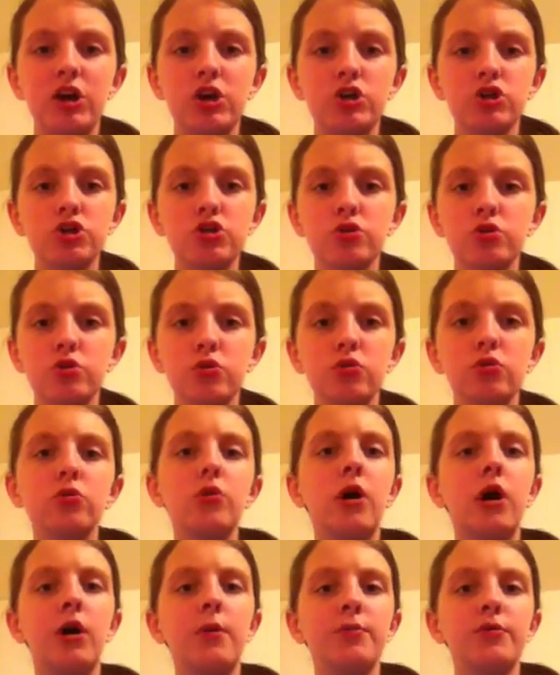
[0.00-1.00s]

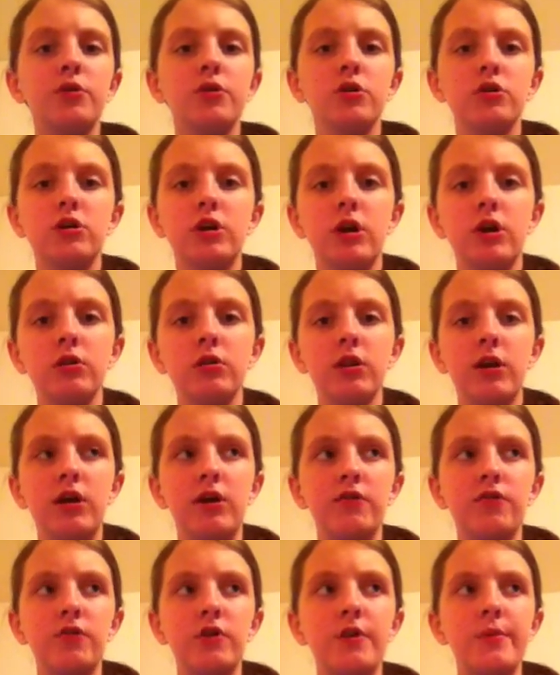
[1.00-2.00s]
screw up your entire
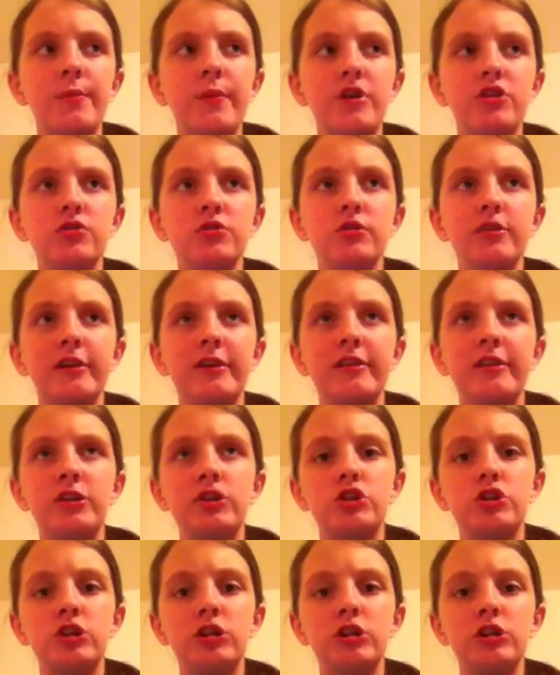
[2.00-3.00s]
life and made you think
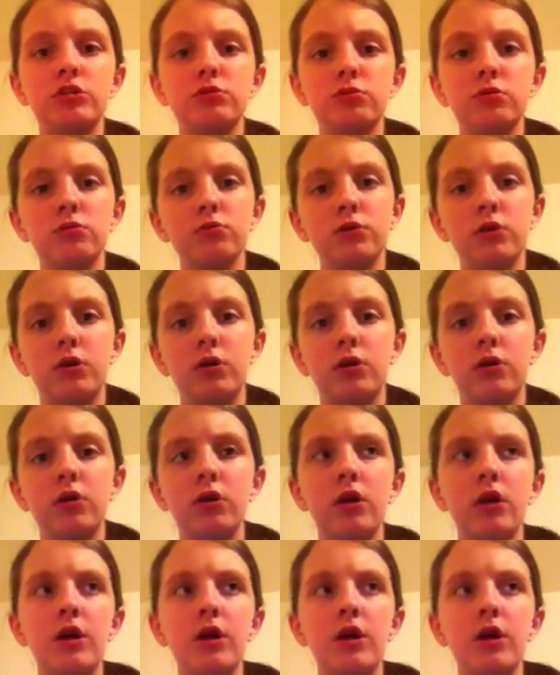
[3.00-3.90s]
that genies were real.